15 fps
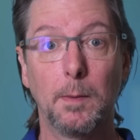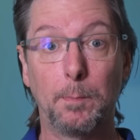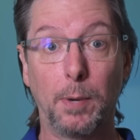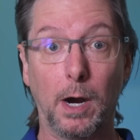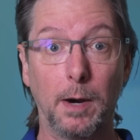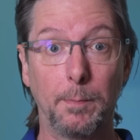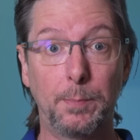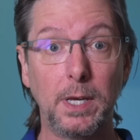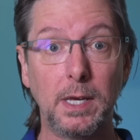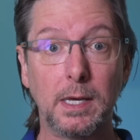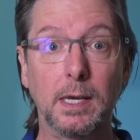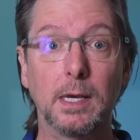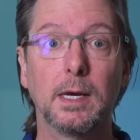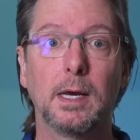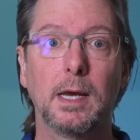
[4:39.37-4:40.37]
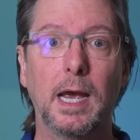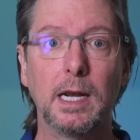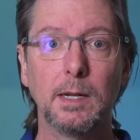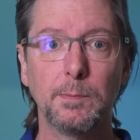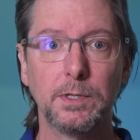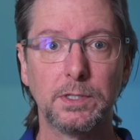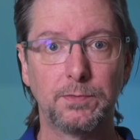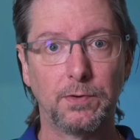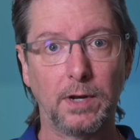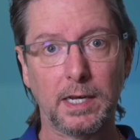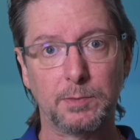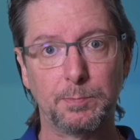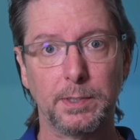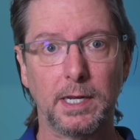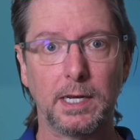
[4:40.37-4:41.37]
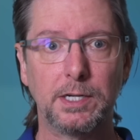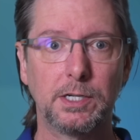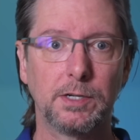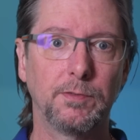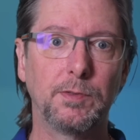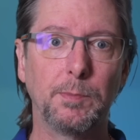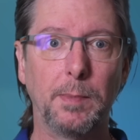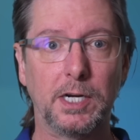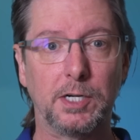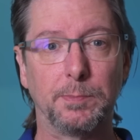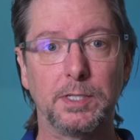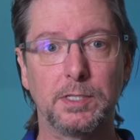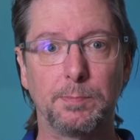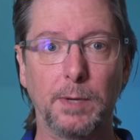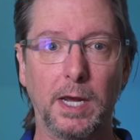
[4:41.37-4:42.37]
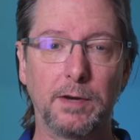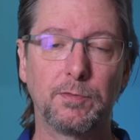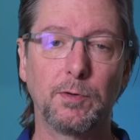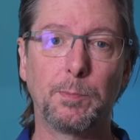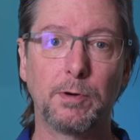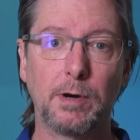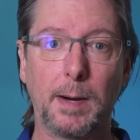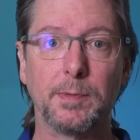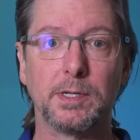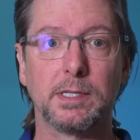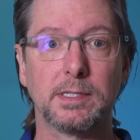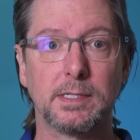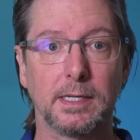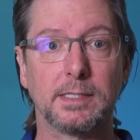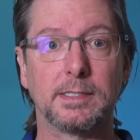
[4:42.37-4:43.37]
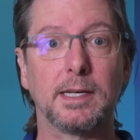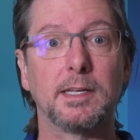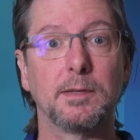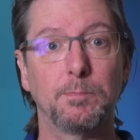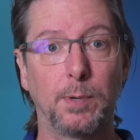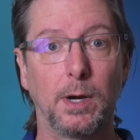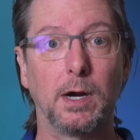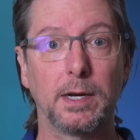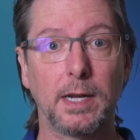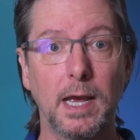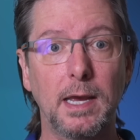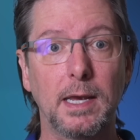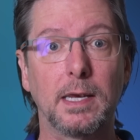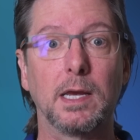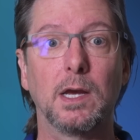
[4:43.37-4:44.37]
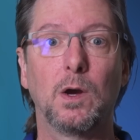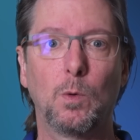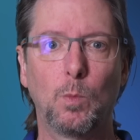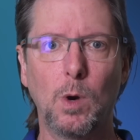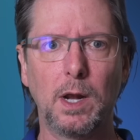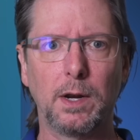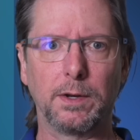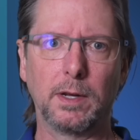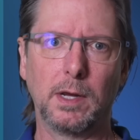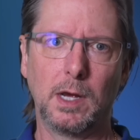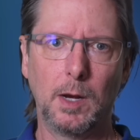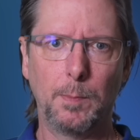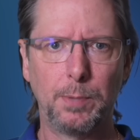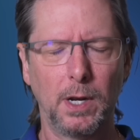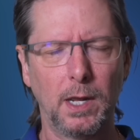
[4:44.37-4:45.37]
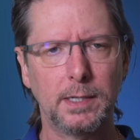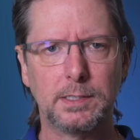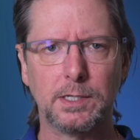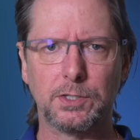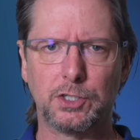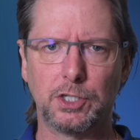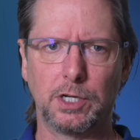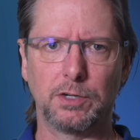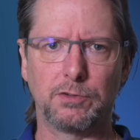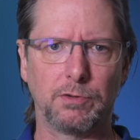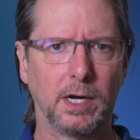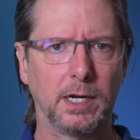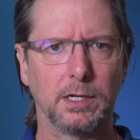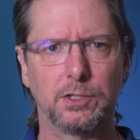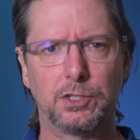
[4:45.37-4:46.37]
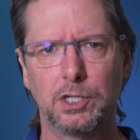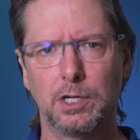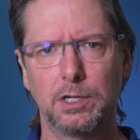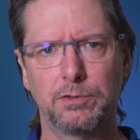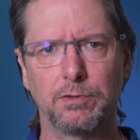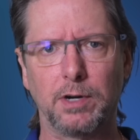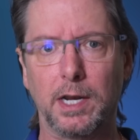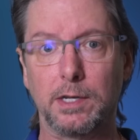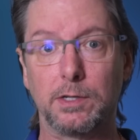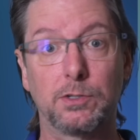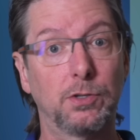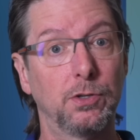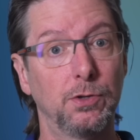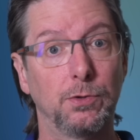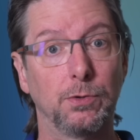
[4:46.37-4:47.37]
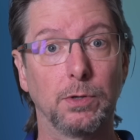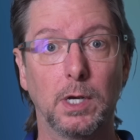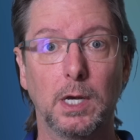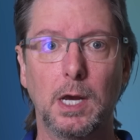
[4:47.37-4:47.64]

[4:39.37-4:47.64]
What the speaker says: Part B. Elements for explanation of the measurements made for parameters listed in Part A. 1. Applied discharge rate and charge rate. 2.